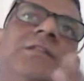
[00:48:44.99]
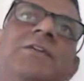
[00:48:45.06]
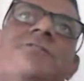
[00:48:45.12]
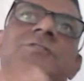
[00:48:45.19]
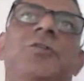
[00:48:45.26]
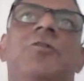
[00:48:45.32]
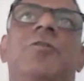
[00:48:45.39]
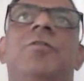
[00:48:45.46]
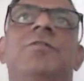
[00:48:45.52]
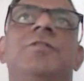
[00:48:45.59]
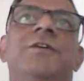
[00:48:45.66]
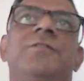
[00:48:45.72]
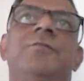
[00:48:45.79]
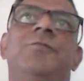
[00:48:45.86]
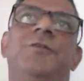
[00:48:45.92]
then that's
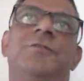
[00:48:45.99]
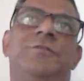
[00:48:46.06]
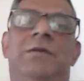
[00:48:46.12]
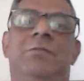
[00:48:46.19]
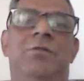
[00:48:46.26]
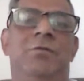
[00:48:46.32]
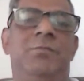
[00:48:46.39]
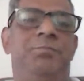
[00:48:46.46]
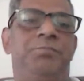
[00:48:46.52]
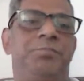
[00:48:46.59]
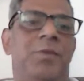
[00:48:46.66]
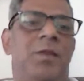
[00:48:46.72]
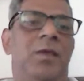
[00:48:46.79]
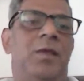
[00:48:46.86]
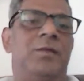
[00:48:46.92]
the first syllable.
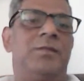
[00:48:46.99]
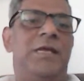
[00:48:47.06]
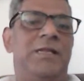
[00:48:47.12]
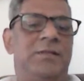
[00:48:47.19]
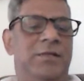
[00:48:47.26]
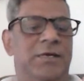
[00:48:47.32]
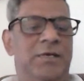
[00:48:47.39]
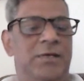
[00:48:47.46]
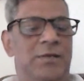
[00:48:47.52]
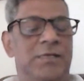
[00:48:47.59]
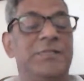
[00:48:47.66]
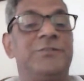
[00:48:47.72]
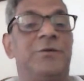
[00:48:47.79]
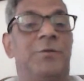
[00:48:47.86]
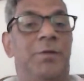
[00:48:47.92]
Then the
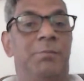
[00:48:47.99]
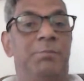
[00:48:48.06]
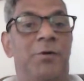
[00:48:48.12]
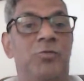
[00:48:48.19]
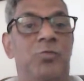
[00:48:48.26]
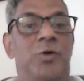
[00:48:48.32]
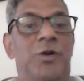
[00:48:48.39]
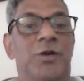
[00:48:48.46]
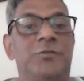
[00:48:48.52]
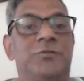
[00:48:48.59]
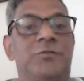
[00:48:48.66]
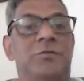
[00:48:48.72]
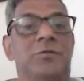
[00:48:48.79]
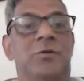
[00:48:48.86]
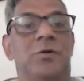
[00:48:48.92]
list of compound
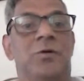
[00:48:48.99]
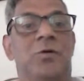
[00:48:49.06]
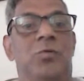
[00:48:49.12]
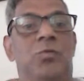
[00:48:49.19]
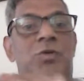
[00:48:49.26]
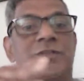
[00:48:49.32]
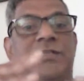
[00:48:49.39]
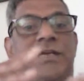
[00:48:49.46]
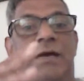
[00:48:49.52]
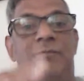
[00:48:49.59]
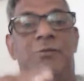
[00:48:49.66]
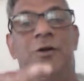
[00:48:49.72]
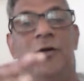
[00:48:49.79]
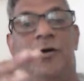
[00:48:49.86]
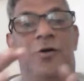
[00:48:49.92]
words with
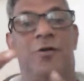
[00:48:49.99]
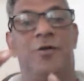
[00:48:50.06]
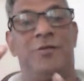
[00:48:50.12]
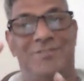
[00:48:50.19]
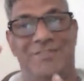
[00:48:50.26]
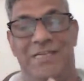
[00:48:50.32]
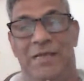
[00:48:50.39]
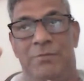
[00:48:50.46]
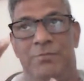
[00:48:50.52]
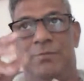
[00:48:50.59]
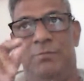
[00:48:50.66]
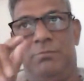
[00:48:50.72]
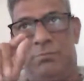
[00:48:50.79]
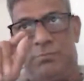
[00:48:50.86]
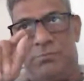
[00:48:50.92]
ever or self.
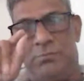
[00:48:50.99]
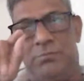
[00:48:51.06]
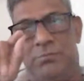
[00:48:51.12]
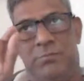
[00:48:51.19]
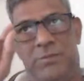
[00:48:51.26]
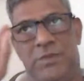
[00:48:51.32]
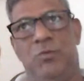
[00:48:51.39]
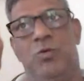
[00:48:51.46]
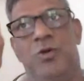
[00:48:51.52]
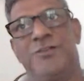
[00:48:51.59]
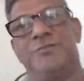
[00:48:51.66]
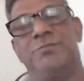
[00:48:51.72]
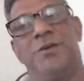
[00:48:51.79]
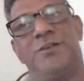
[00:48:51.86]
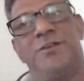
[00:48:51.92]
The
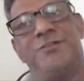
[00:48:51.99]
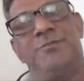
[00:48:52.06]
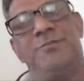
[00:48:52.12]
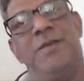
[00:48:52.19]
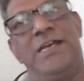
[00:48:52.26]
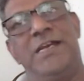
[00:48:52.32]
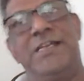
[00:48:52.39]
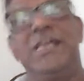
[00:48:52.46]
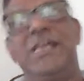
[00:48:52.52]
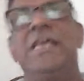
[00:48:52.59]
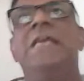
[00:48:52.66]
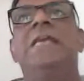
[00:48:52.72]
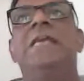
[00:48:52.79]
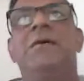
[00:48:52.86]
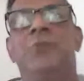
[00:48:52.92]
words must be ending
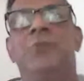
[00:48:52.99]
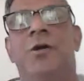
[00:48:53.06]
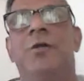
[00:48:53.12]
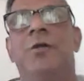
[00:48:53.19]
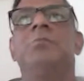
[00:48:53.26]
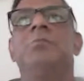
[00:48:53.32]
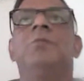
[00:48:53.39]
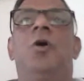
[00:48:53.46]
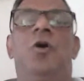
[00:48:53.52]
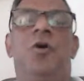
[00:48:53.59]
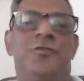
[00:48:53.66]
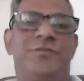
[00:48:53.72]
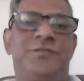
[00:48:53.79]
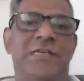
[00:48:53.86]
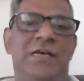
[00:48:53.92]
in ever
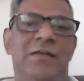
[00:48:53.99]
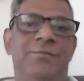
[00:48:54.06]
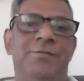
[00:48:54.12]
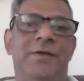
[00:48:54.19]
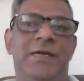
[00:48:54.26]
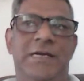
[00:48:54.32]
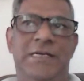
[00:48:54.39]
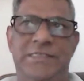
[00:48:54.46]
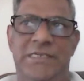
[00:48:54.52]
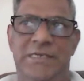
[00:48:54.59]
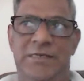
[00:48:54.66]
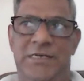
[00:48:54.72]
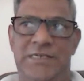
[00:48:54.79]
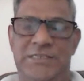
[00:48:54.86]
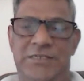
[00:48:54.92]
or self as
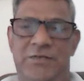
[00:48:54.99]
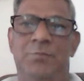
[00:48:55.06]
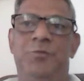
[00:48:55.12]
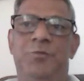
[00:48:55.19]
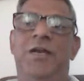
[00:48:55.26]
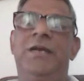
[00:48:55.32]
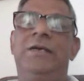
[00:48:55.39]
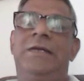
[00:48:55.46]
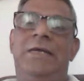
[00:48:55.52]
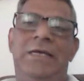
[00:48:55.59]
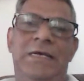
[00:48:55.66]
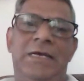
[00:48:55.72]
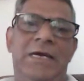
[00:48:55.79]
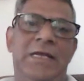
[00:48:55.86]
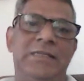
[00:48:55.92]
a component.
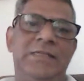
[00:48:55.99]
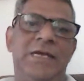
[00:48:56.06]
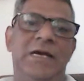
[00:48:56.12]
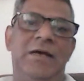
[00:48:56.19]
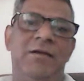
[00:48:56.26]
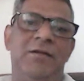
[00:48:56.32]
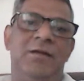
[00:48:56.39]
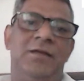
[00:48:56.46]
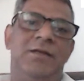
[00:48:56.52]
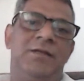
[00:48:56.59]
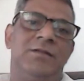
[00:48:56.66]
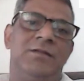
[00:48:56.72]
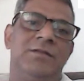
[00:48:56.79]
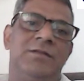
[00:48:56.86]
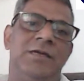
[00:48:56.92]
And there
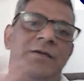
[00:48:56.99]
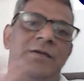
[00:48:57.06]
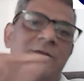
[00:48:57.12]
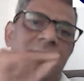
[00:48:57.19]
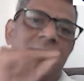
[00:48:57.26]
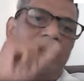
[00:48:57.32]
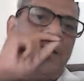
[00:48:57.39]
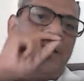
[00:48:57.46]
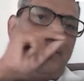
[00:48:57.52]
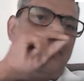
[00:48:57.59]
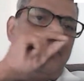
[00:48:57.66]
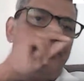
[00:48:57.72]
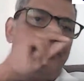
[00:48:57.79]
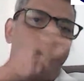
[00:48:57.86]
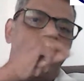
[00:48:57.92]
the